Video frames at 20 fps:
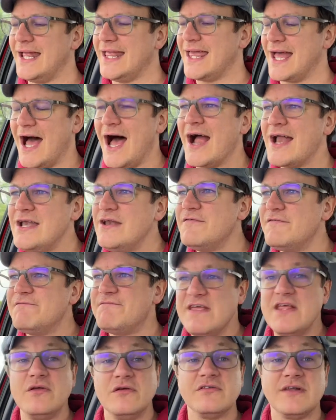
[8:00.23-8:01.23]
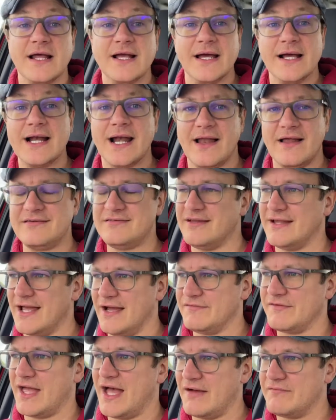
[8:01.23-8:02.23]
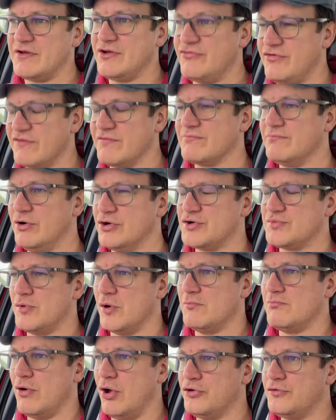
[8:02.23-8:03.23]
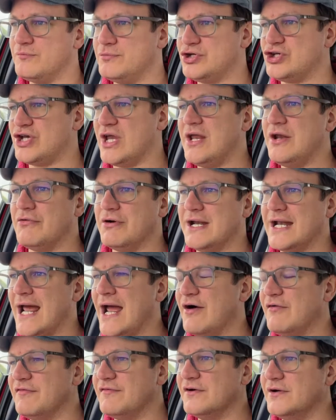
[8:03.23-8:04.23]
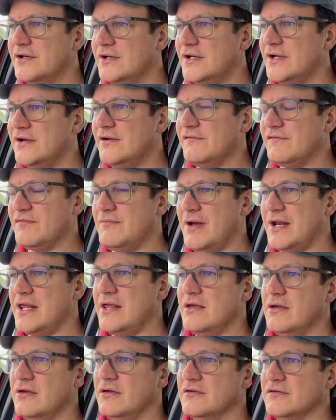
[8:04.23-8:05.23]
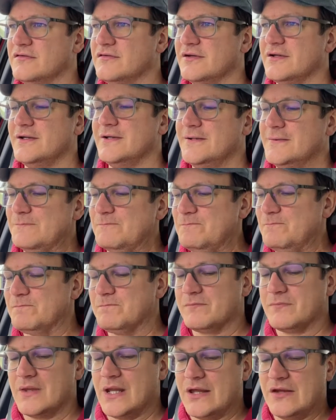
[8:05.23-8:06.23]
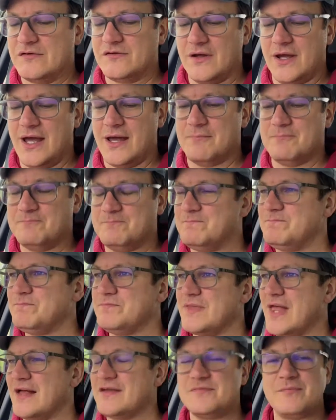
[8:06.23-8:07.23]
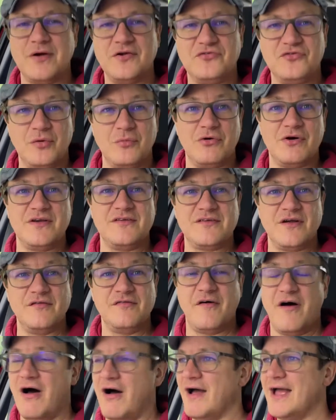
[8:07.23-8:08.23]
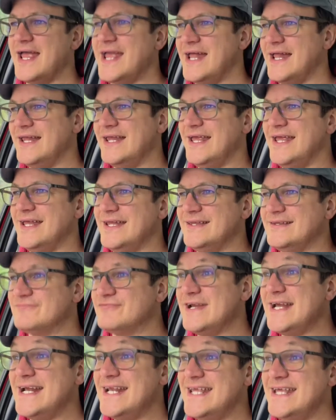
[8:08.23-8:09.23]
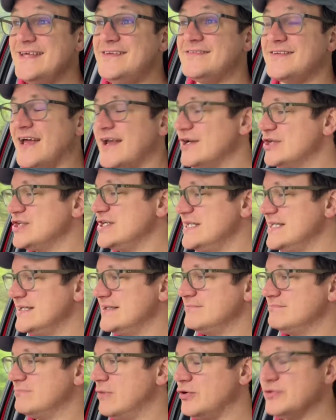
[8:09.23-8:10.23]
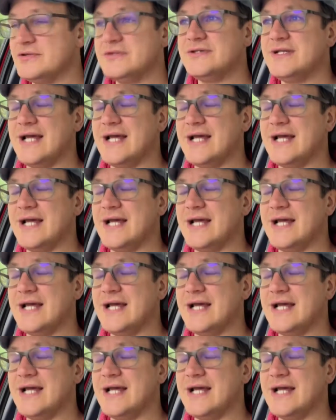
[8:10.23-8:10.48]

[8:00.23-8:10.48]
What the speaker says: kind of feels like a classic after having driven much more modern machinery now for many years. So yeah, that's my summary so far. It really is actually a modern